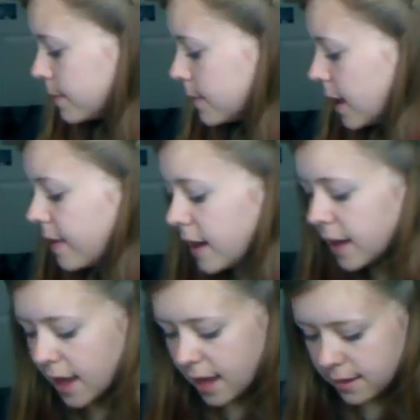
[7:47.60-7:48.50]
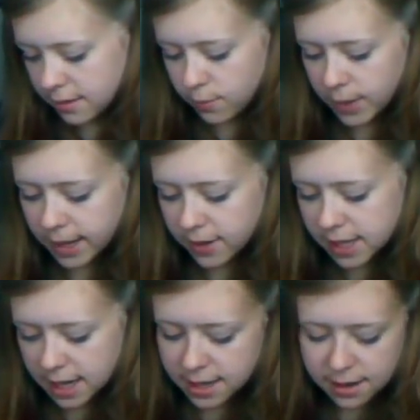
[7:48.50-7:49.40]
And then again, we looked
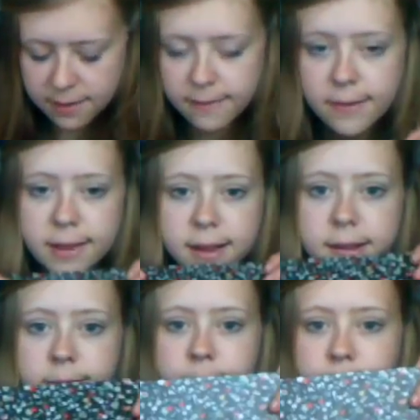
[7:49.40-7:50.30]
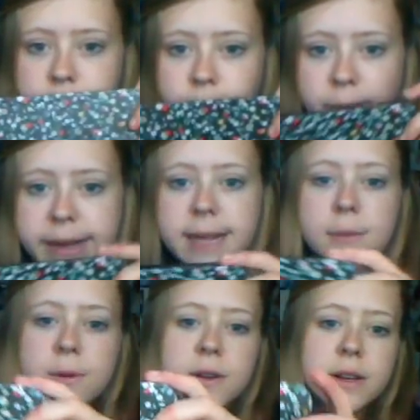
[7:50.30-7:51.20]
and I found this. But this
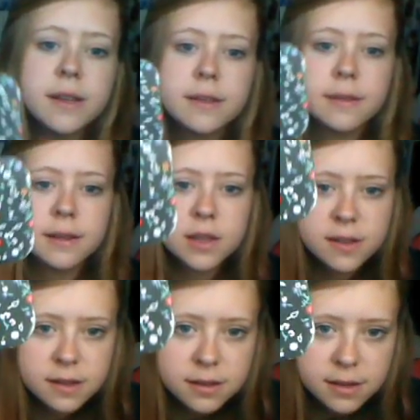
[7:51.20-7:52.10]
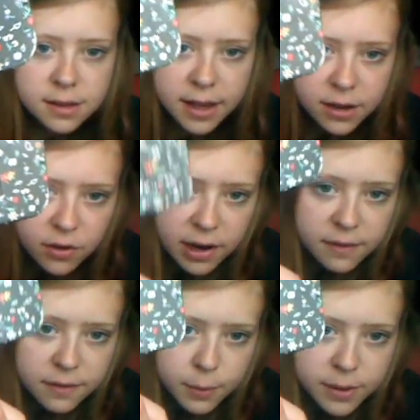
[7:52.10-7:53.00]
was, it just is, it's like
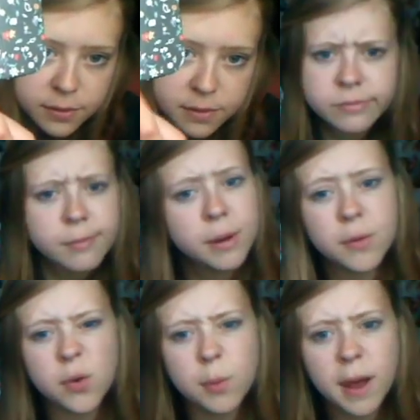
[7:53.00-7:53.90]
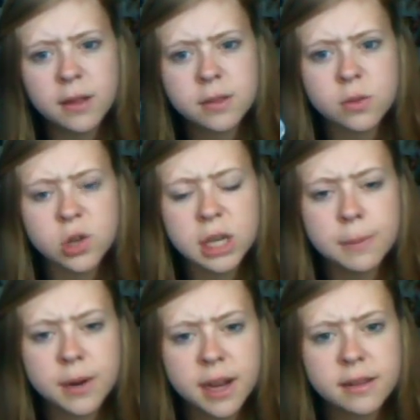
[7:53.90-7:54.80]
engraved wheels. But it was £3, so it's cheaper
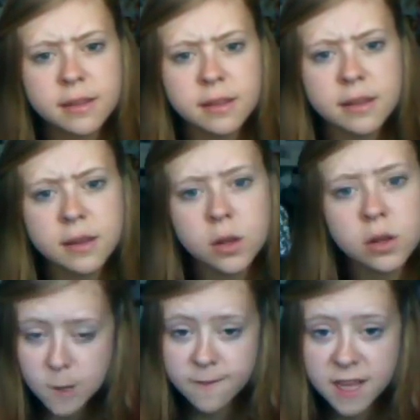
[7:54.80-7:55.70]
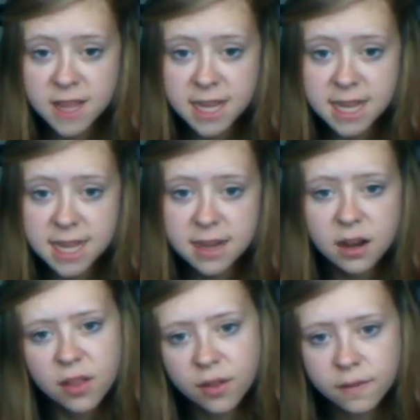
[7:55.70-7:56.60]
again. I found these in
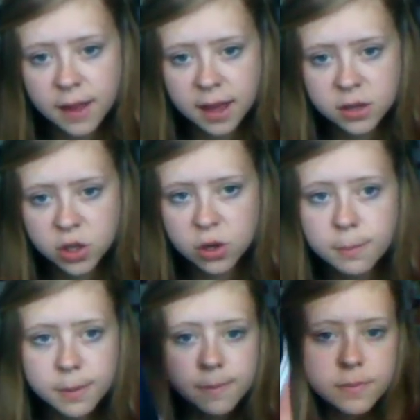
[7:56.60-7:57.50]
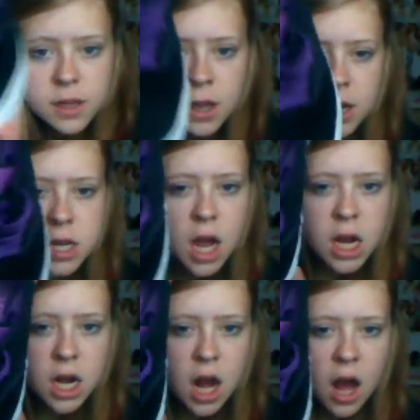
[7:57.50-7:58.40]
the van shop.
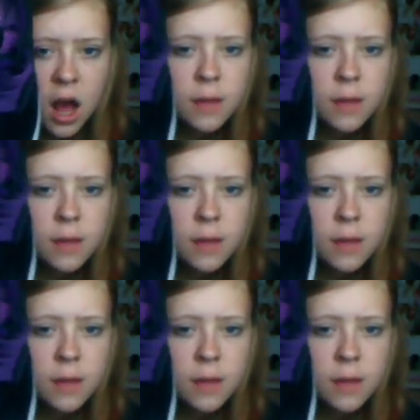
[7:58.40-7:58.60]
Ta-da-da!